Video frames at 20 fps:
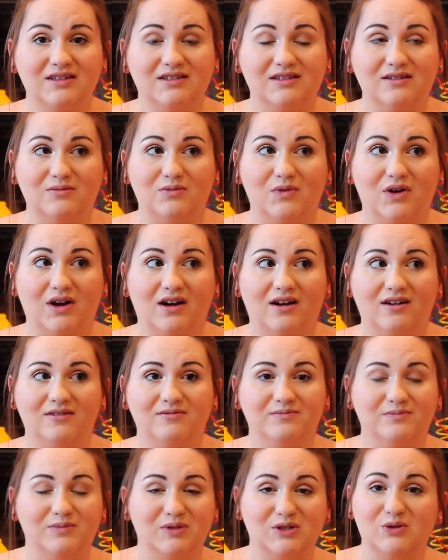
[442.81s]
somewhere
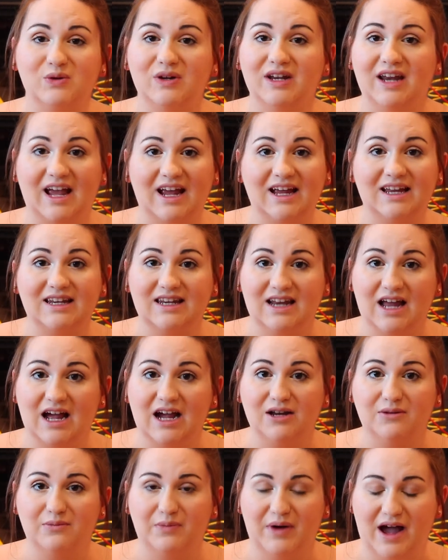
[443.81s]
between 8 and
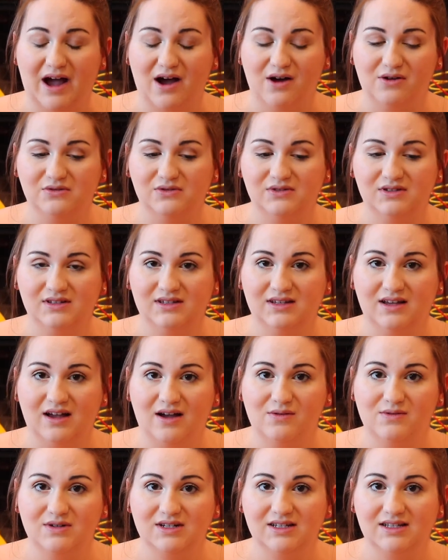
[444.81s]
9 pounds,
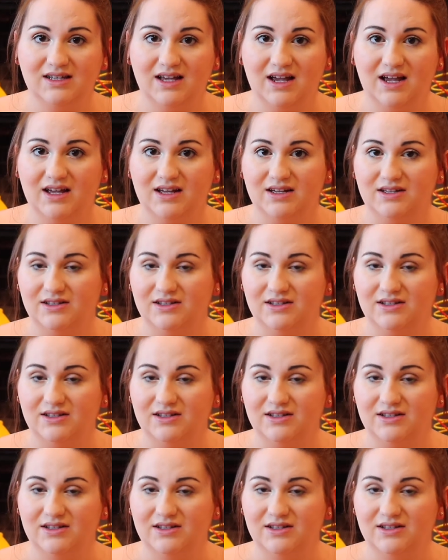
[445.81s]
I wanna say.